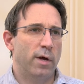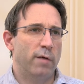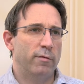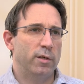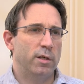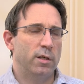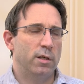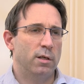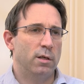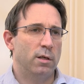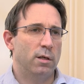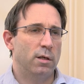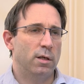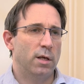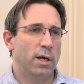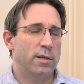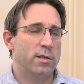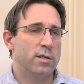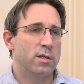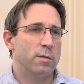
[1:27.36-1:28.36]
having
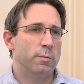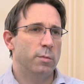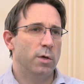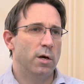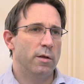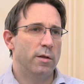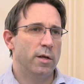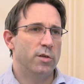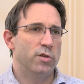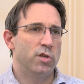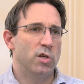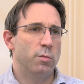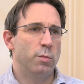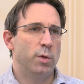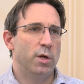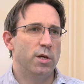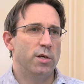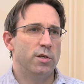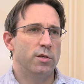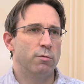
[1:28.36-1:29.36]
cancer by their
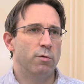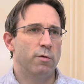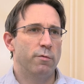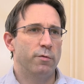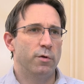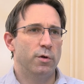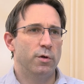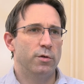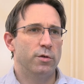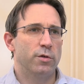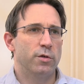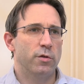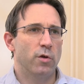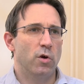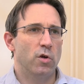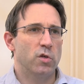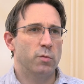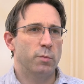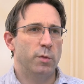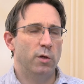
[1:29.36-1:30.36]
GPs are referred to the
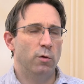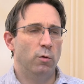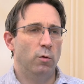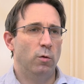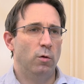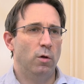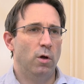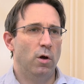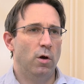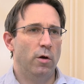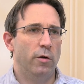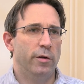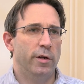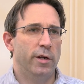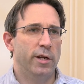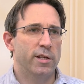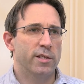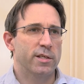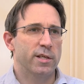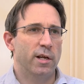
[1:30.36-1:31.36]
hospital on
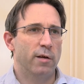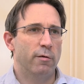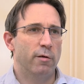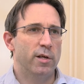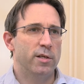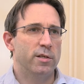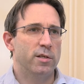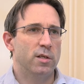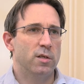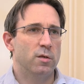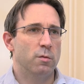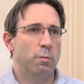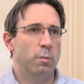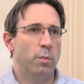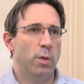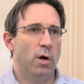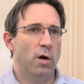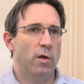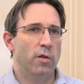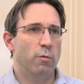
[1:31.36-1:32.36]
an accelerated
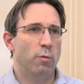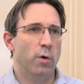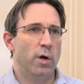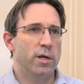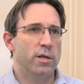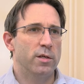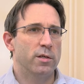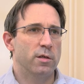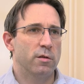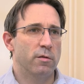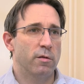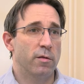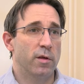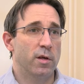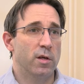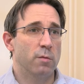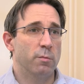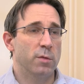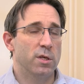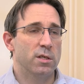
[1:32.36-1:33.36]
pathway so that they
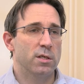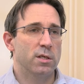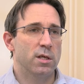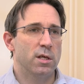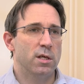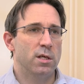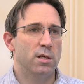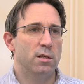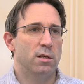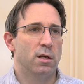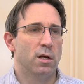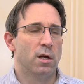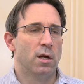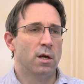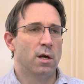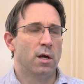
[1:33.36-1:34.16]
can be seen,